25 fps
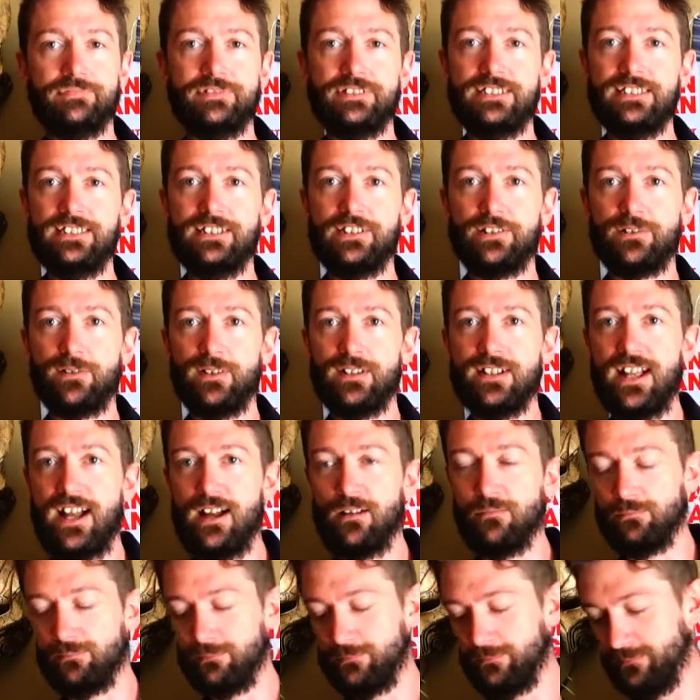you just drink
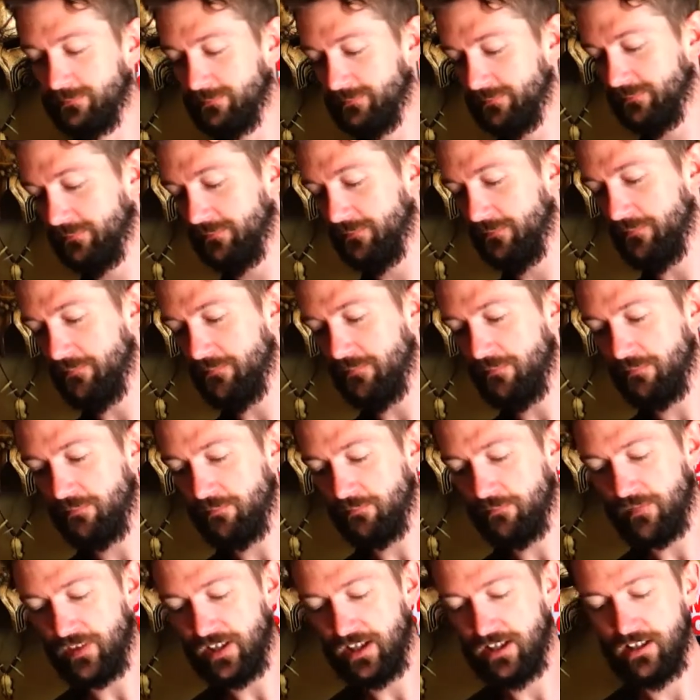that.
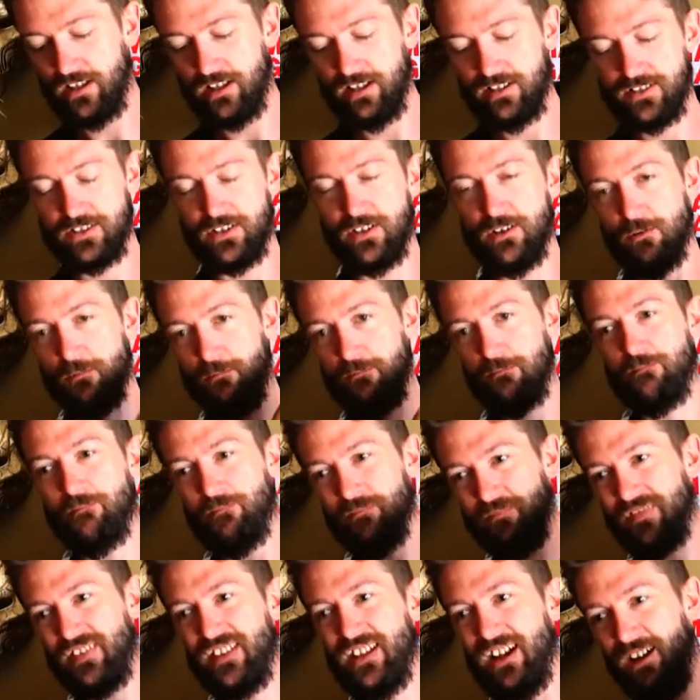So
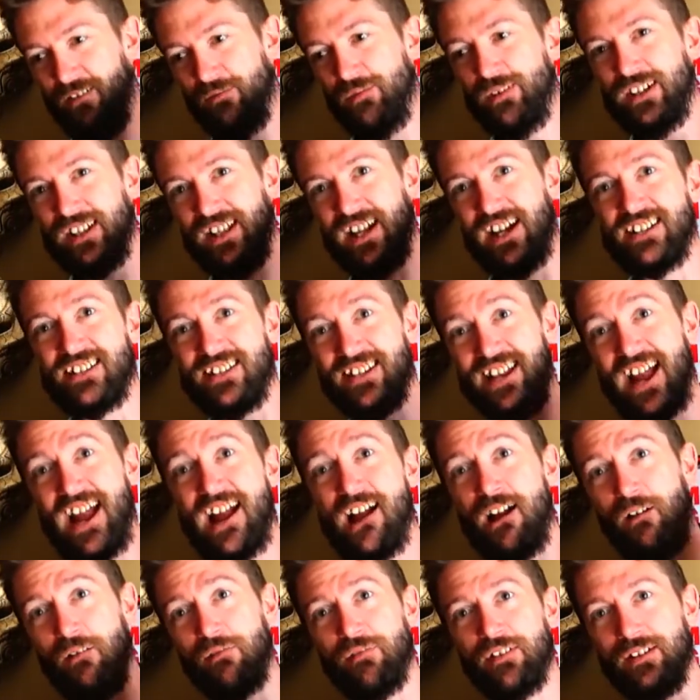I realize
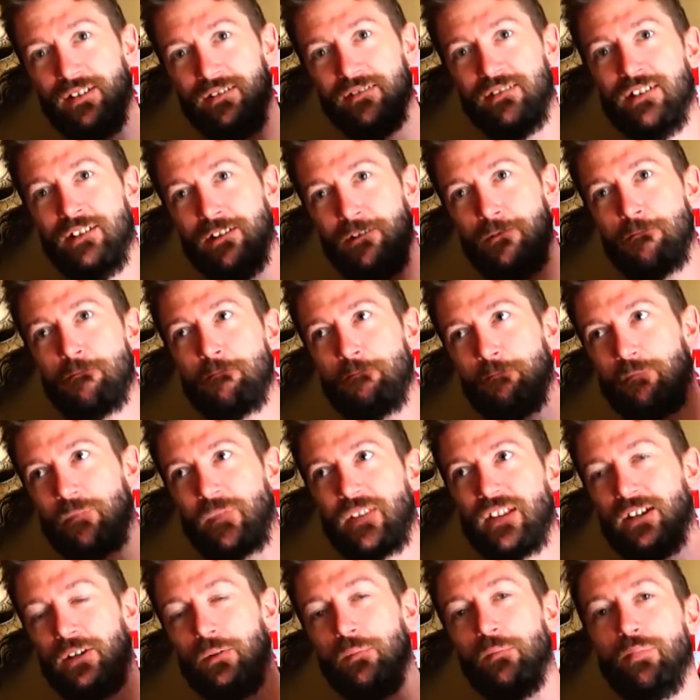now
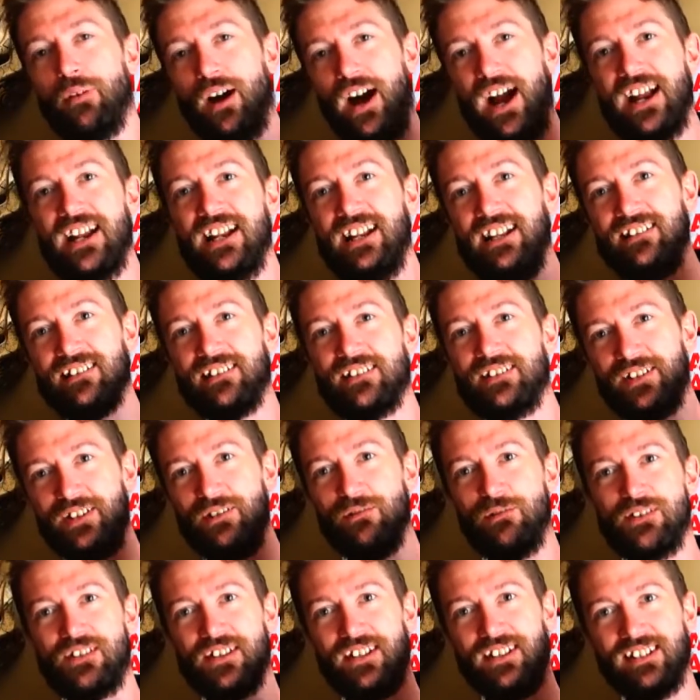that combining the
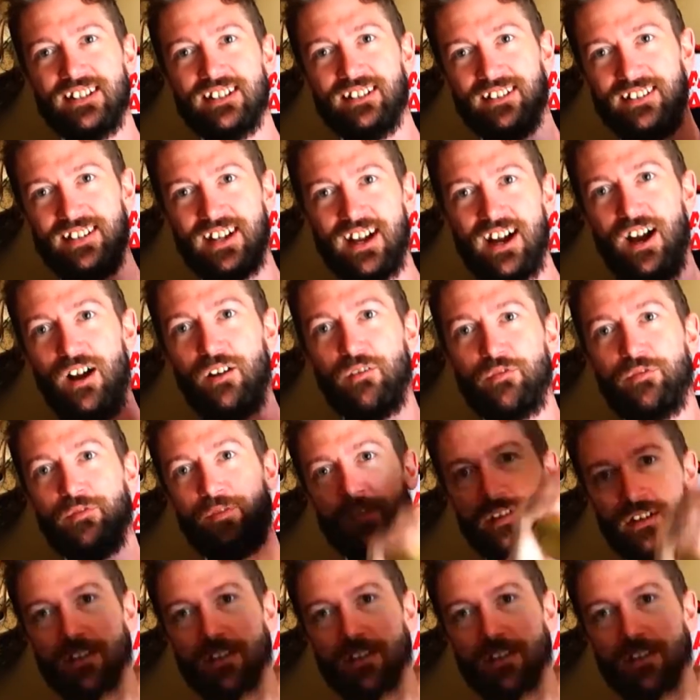two is a little tough,